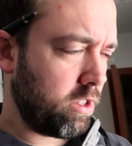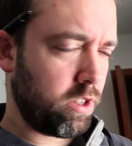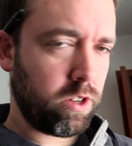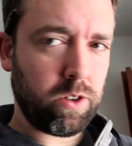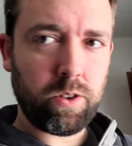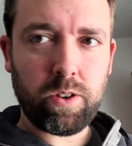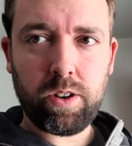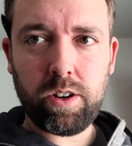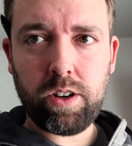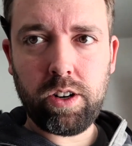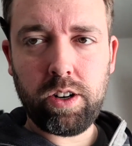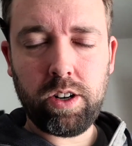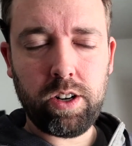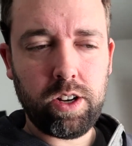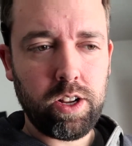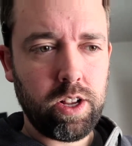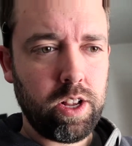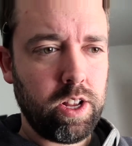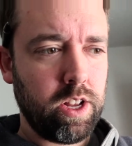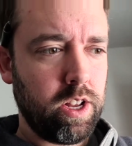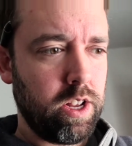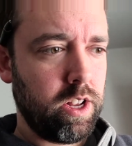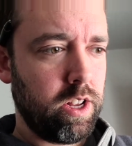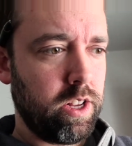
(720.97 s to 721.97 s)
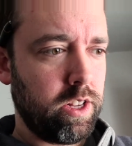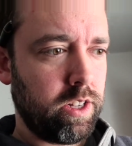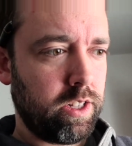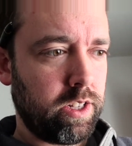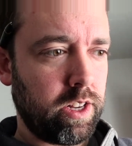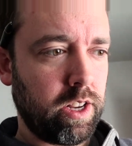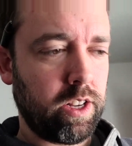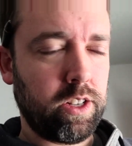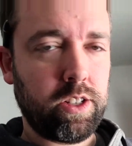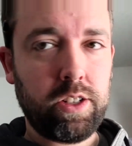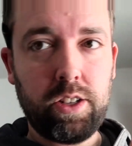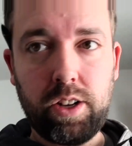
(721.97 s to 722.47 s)
Sewer
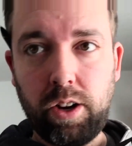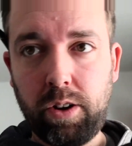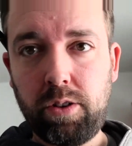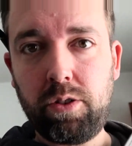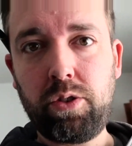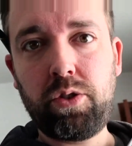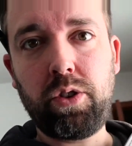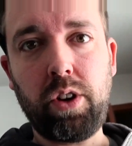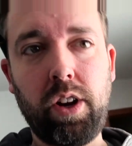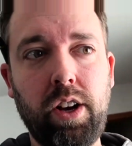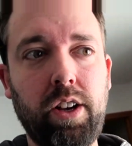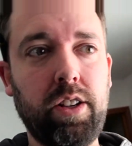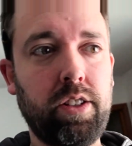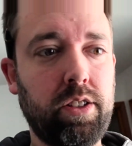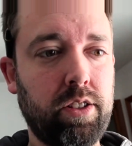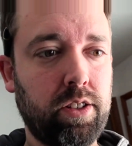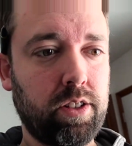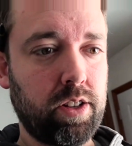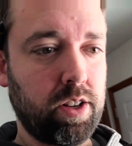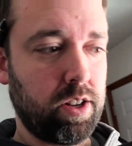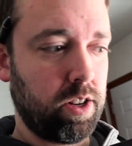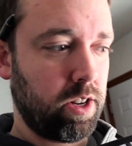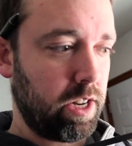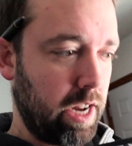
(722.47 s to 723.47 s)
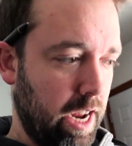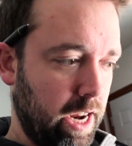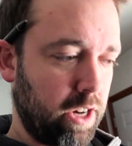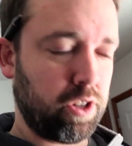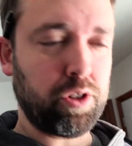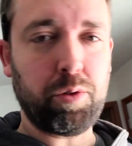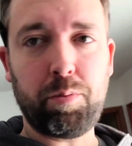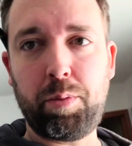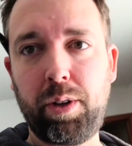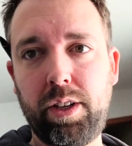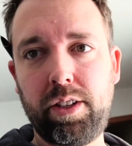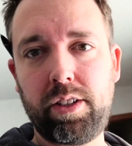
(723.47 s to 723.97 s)
says don't trust
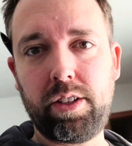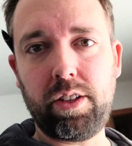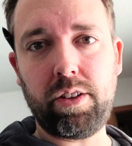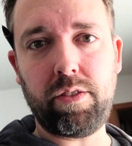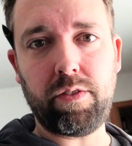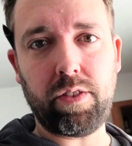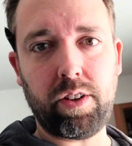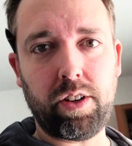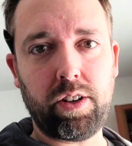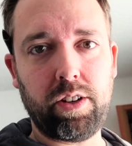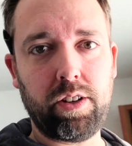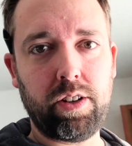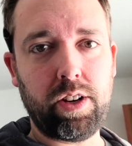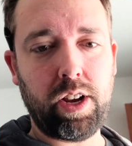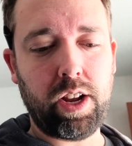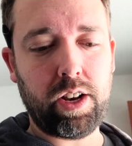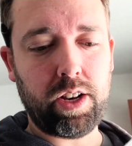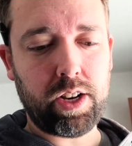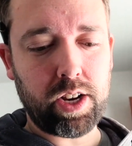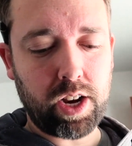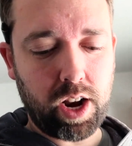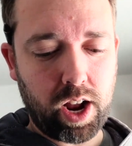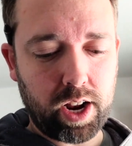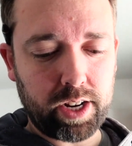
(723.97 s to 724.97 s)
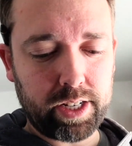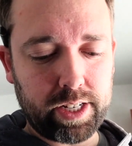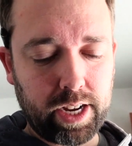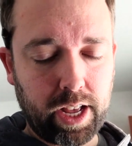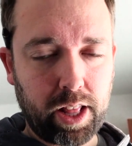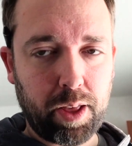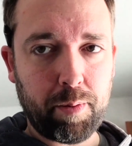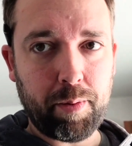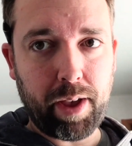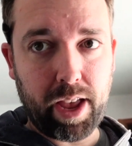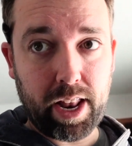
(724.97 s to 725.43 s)
Nigel P. Silver and to not tell him